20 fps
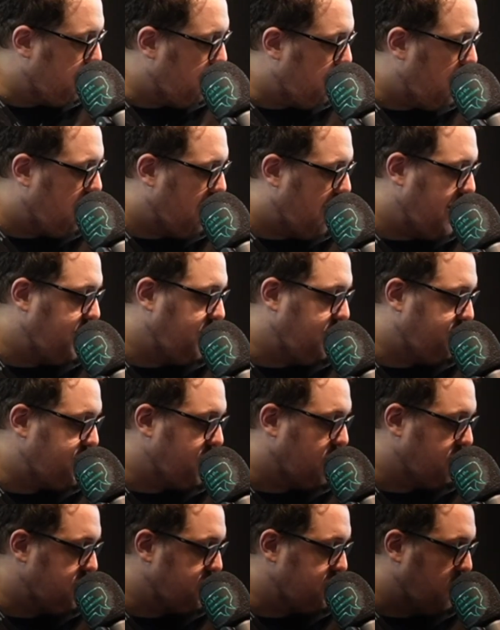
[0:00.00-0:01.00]
all right, you've
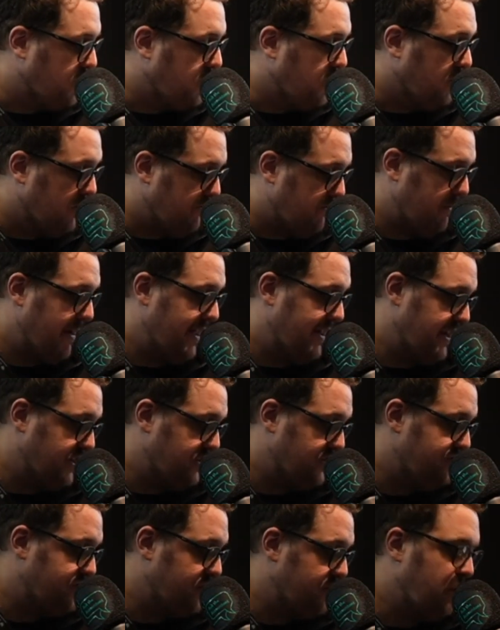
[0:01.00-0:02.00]
told us what you love about the
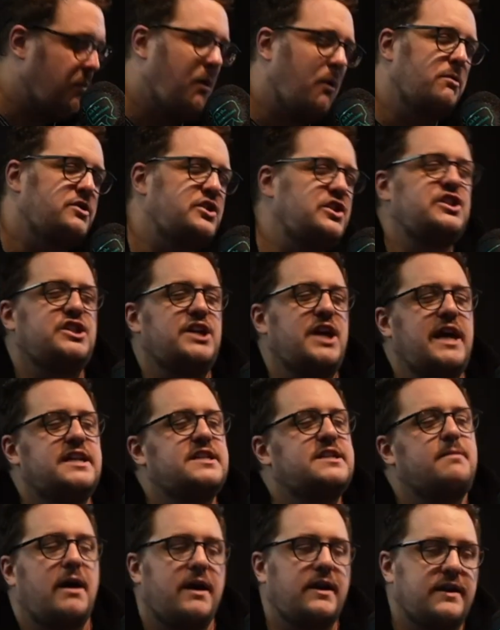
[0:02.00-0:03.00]
industry, but what would you change
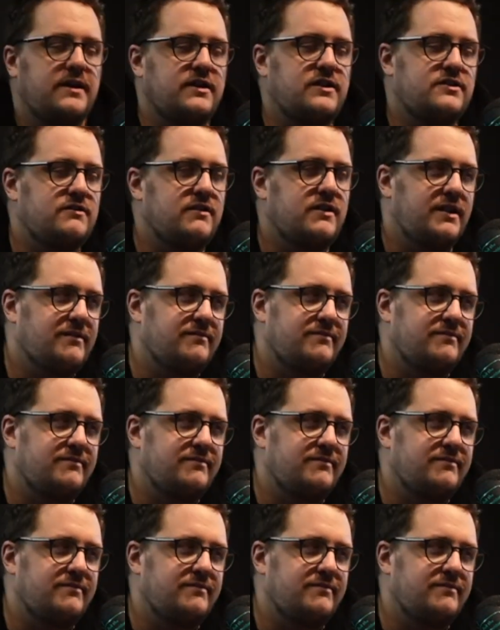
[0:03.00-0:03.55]
about the industry?